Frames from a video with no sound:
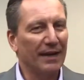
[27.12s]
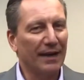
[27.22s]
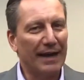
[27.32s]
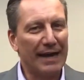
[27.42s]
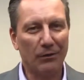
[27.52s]

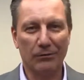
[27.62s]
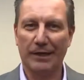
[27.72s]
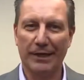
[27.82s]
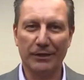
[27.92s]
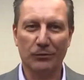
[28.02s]

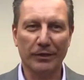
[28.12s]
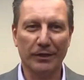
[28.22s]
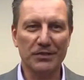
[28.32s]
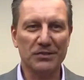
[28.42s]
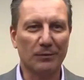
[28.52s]
outline a
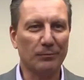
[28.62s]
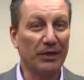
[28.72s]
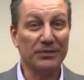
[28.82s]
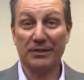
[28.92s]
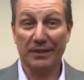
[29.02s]
realistic
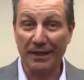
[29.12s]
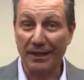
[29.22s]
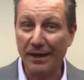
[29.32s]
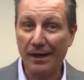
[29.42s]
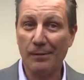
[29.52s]
budget, and
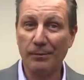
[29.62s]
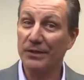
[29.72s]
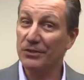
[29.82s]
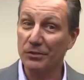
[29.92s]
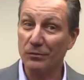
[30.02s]

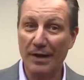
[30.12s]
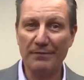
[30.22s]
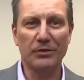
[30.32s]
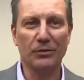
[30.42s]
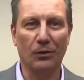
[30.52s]
accomplish your
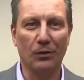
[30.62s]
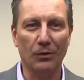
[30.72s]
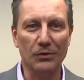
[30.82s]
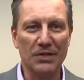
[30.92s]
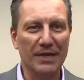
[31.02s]
revenue
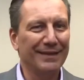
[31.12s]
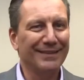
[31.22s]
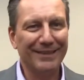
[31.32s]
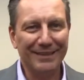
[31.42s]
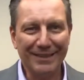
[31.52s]
goals,
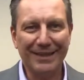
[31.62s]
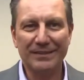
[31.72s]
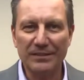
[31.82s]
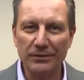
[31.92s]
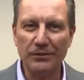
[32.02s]
you need
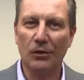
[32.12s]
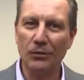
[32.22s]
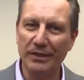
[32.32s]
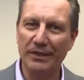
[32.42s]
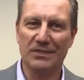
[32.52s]
to know
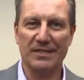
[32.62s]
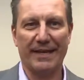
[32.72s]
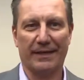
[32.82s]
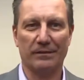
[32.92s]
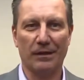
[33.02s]
the
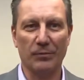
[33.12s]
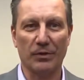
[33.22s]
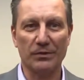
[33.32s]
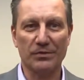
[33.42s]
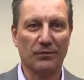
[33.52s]
exact
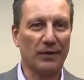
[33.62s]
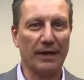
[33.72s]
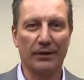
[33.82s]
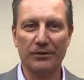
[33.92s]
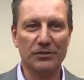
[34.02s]
numbers for
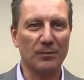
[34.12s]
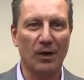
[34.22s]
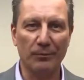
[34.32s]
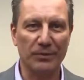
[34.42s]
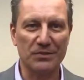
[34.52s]
how your small
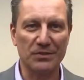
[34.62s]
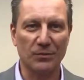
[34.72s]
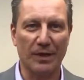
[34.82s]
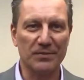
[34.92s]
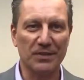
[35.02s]
business
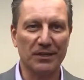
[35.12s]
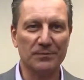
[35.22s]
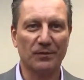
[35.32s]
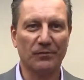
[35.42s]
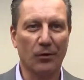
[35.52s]
website is
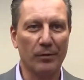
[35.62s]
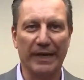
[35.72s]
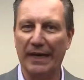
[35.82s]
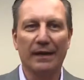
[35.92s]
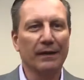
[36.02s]

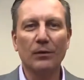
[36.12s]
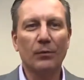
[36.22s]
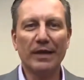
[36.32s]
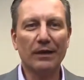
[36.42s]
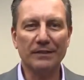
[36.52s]
performing.
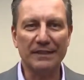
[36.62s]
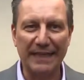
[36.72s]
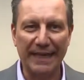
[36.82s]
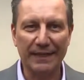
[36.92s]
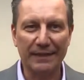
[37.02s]
Without the
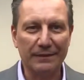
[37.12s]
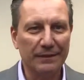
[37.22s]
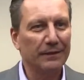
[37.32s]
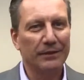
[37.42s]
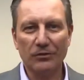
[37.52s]
data,
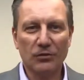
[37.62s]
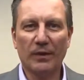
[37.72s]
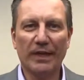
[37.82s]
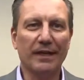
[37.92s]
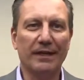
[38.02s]
your
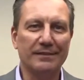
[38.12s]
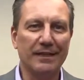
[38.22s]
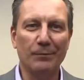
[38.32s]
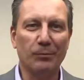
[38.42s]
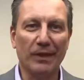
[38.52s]

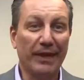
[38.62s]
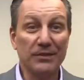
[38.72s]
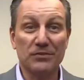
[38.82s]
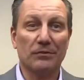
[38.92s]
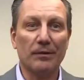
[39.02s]
2019
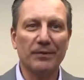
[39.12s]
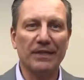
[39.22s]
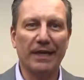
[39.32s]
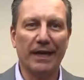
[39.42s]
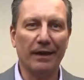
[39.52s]
plans are up in
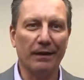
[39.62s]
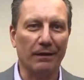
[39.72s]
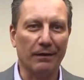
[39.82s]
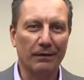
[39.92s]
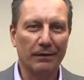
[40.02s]
the
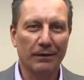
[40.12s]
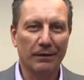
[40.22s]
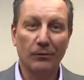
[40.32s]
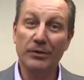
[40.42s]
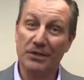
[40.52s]
air,
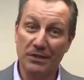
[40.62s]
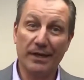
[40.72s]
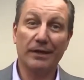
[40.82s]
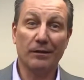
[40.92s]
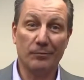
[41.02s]
which can
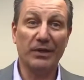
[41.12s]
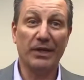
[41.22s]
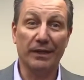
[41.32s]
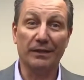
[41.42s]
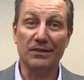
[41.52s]
end up
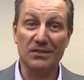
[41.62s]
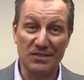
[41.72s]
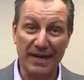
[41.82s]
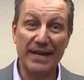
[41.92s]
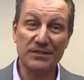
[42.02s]
being a
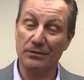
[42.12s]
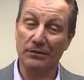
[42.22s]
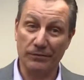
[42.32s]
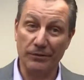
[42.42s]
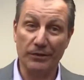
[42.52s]
disaster
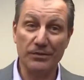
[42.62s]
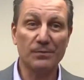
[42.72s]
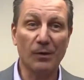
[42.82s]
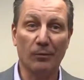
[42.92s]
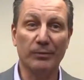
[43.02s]
for your
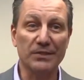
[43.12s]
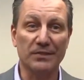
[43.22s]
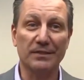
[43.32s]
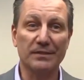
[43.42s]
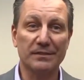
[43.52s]
small business.